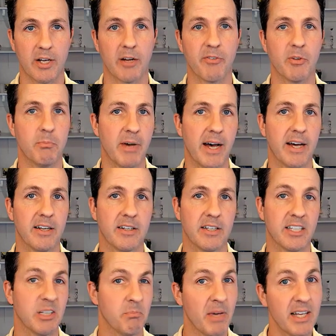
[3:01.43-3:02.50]
off the bat,
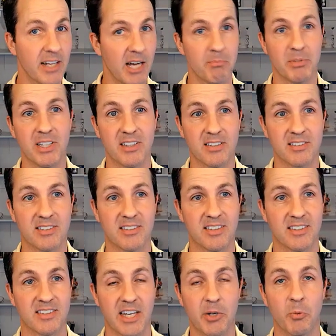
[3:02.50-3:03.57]
and it may not be because
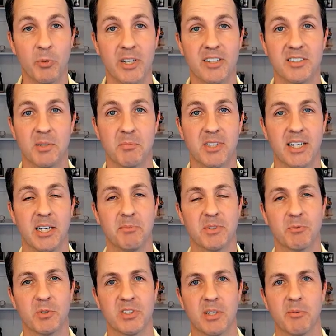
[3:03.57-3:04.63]
it's kind of weird sometimes
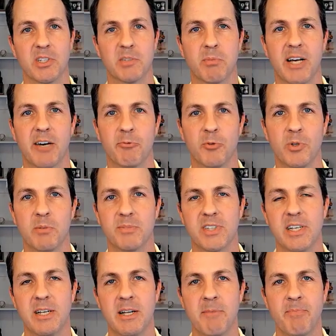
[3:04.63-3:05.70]
with some of these platforms.
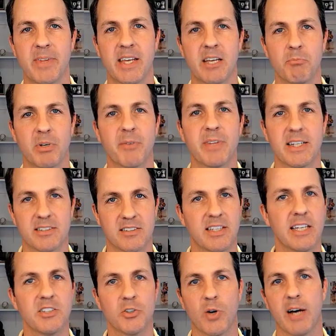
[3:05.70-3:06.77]
But if that's the
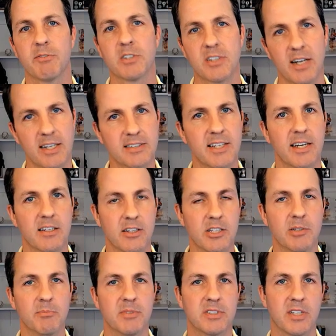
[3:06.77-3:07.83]
case, you'll have to contact
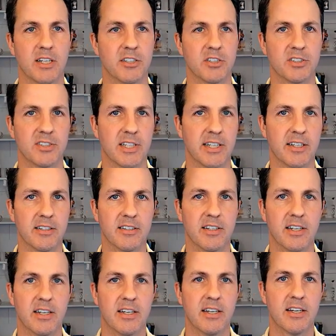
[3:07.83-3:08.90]
them to understand
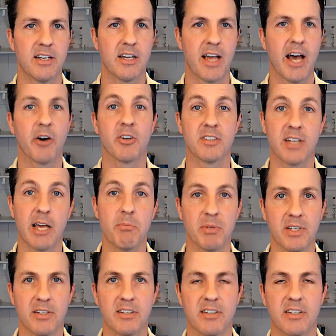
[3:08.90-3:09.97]
how to type
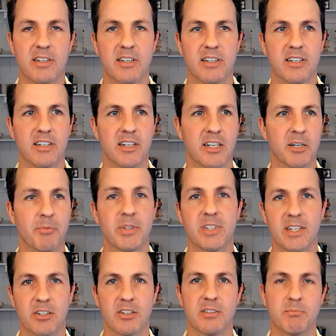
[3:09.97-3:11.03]
in the
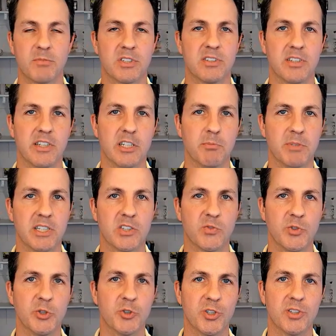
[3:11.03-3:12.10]
ticker to see the MES
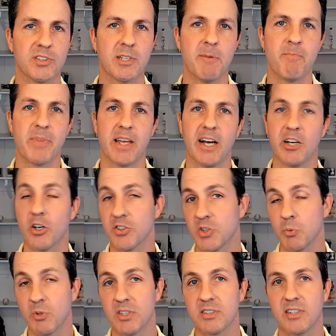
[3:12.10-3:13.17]
futures. I also
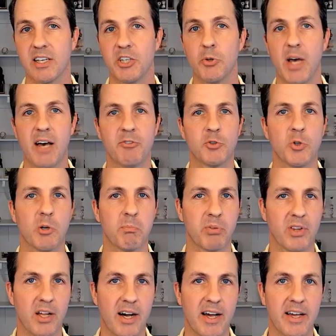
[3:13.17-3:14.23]
want to say you have to
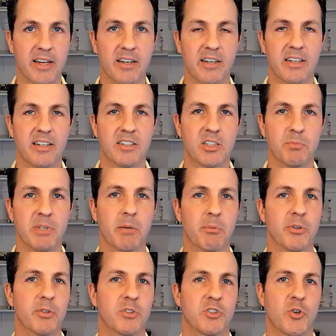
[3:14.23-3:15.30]
apply to be able
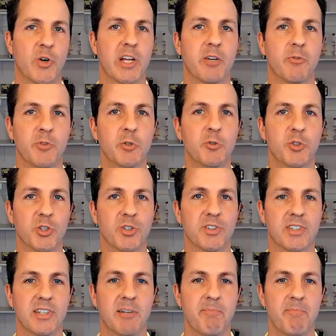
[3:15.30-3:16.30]
to trade futures.